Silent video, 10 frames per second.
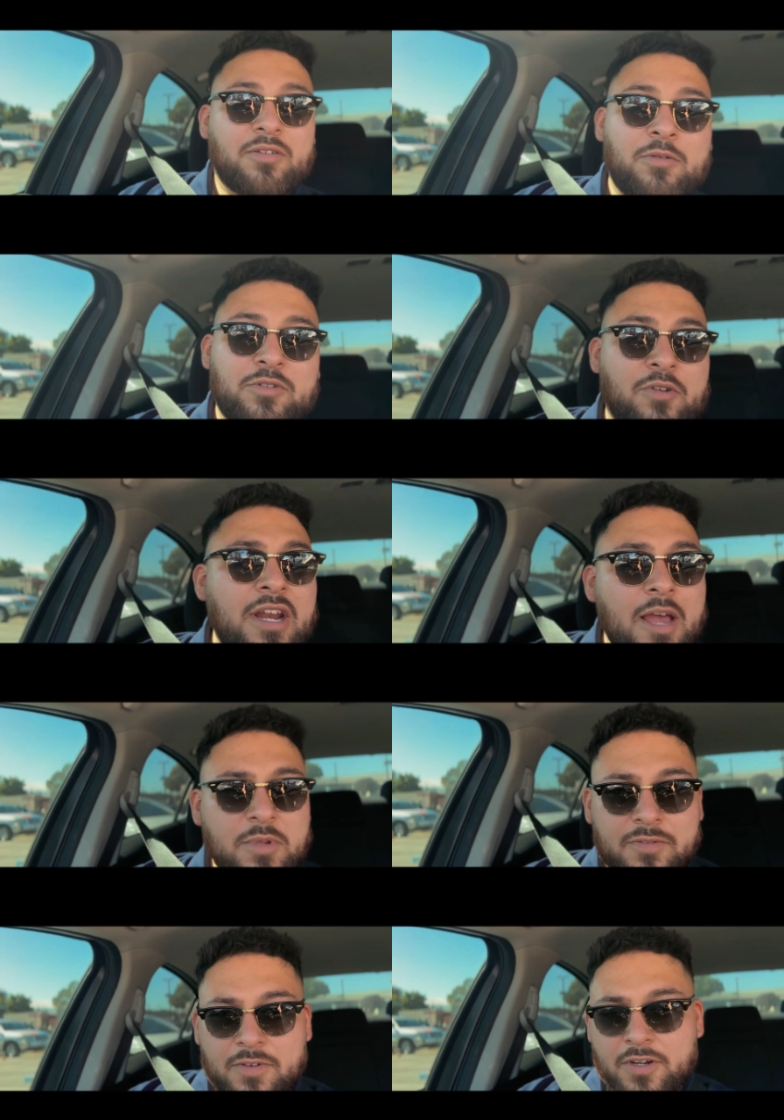it was a great
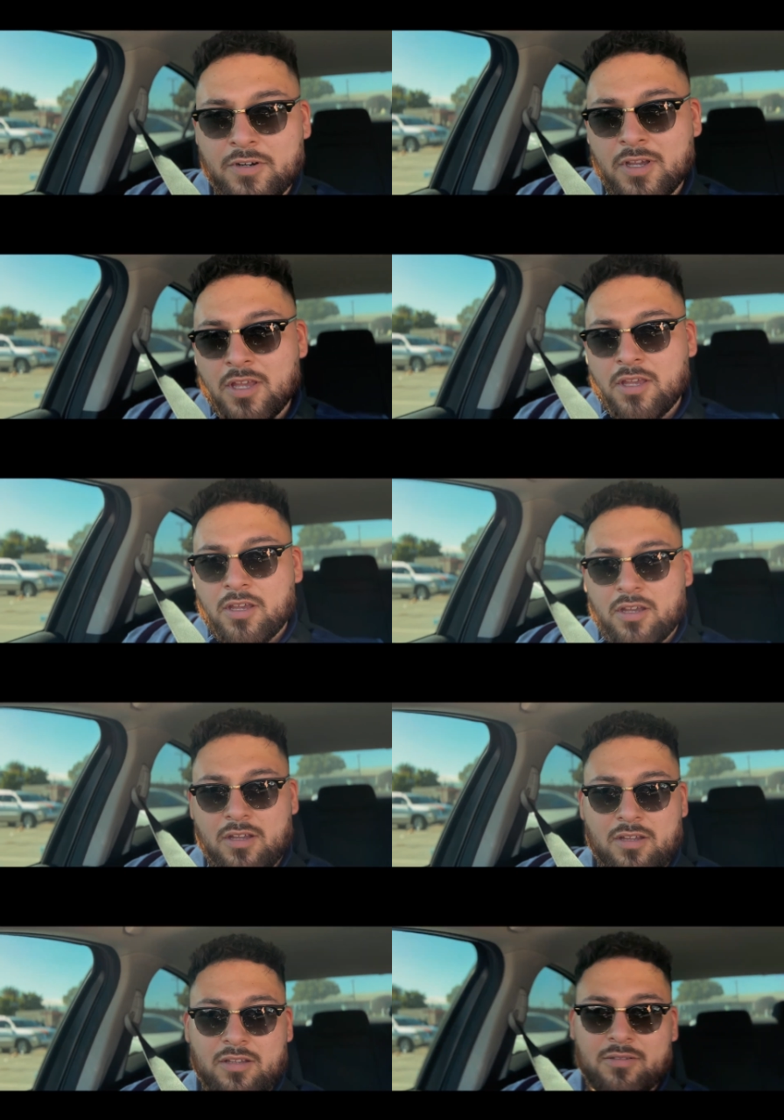atmosphere.
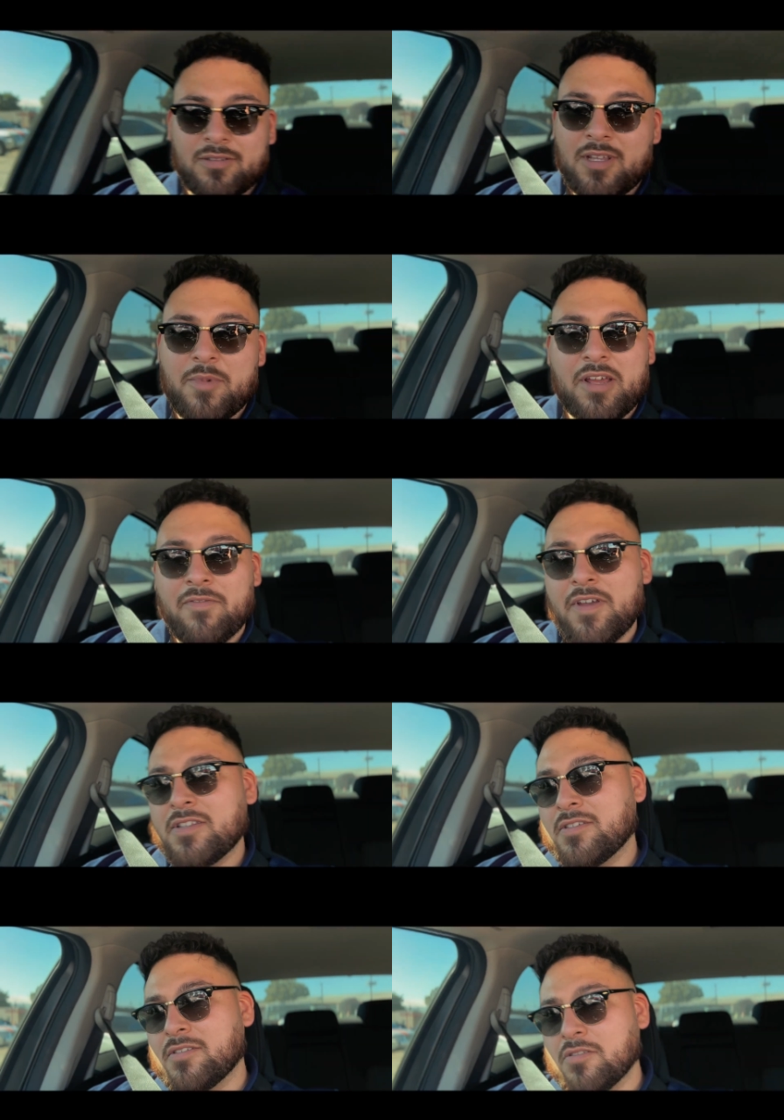The America
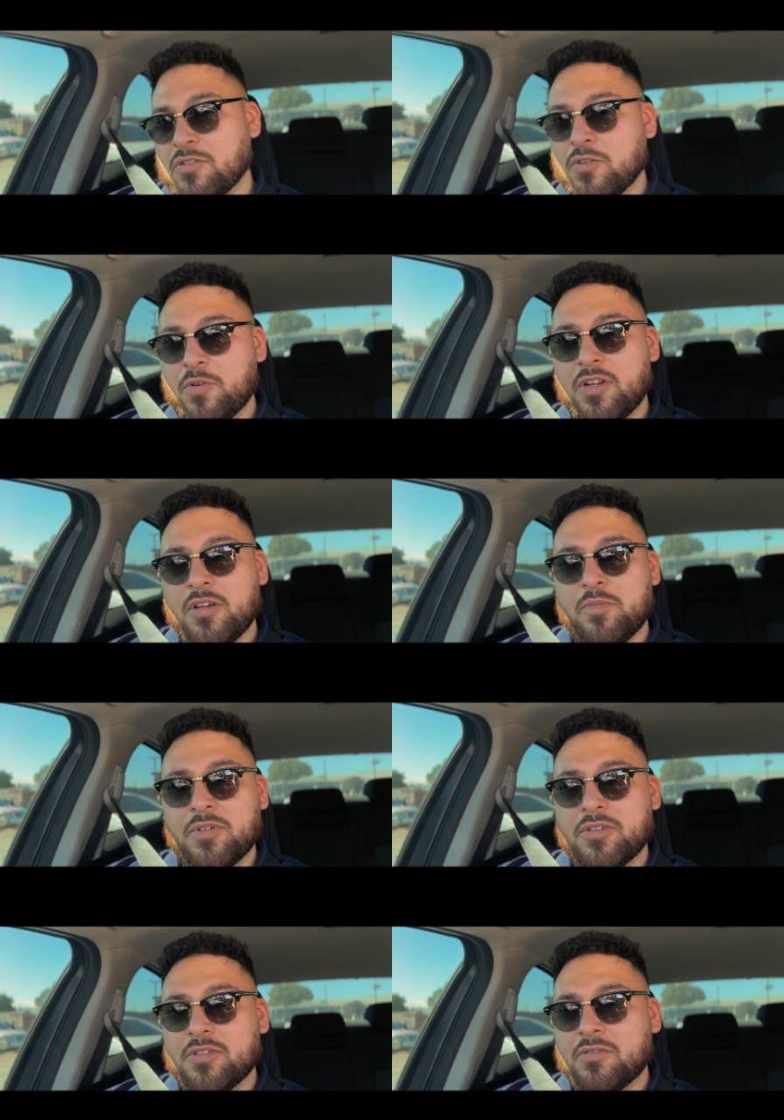fans showing up
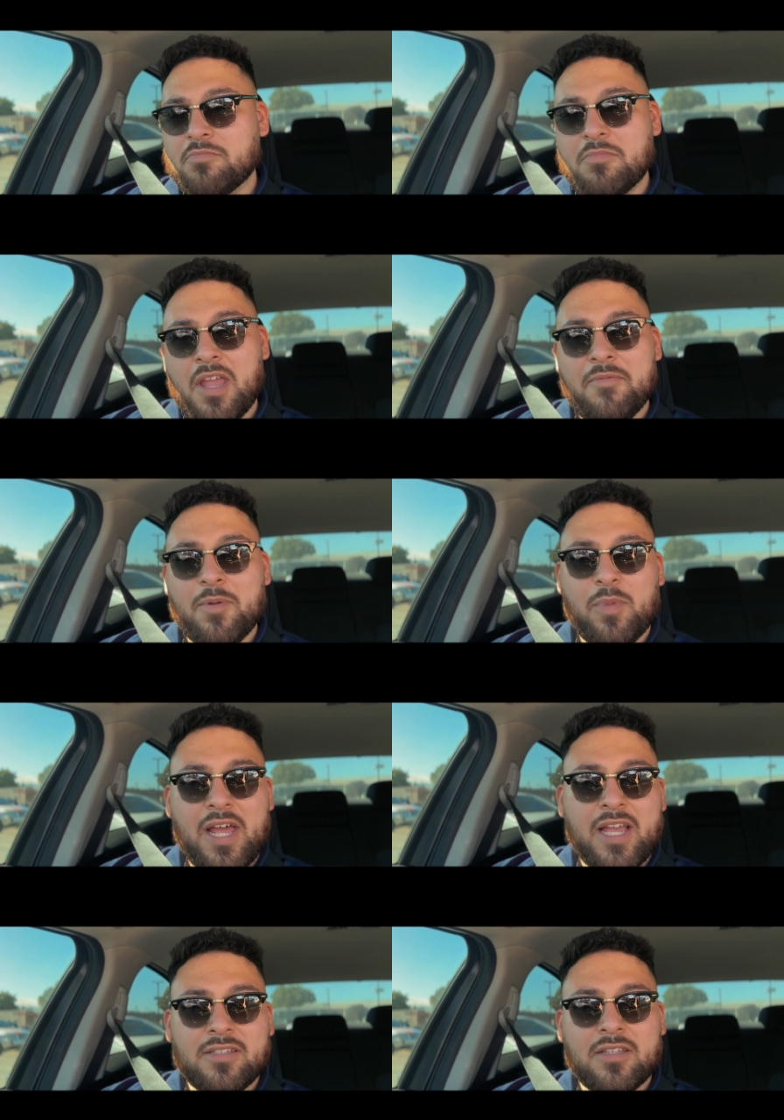and just having a
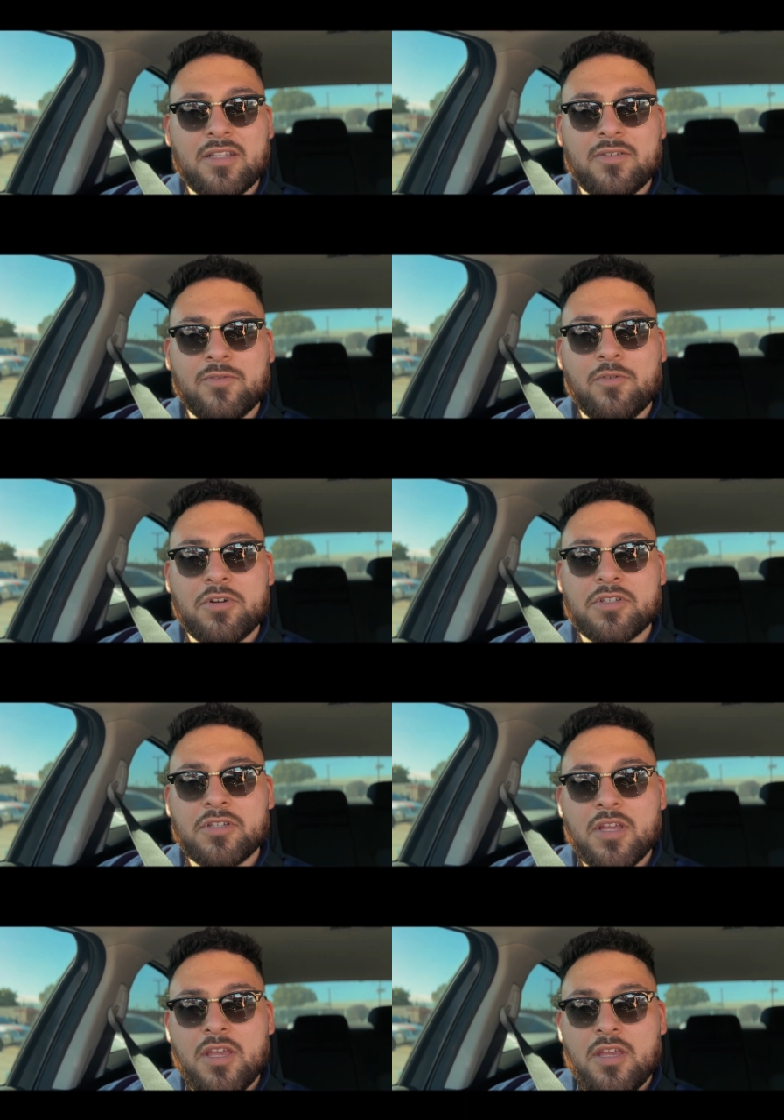blast, and then of
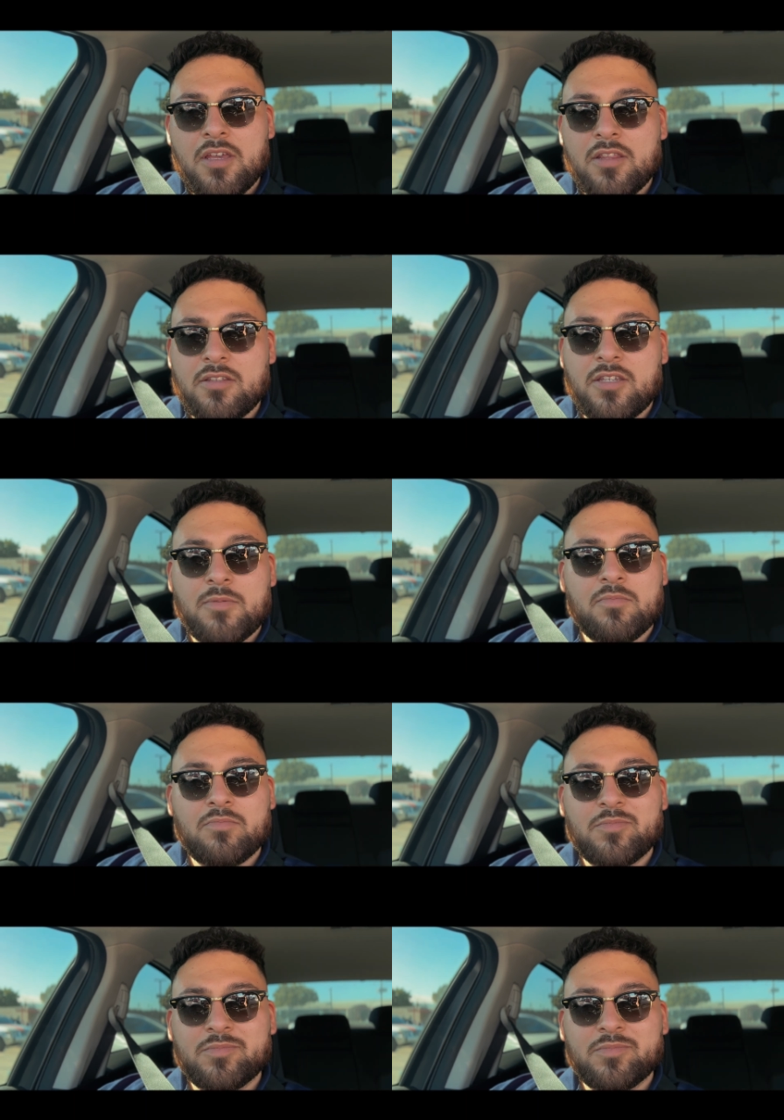course the team,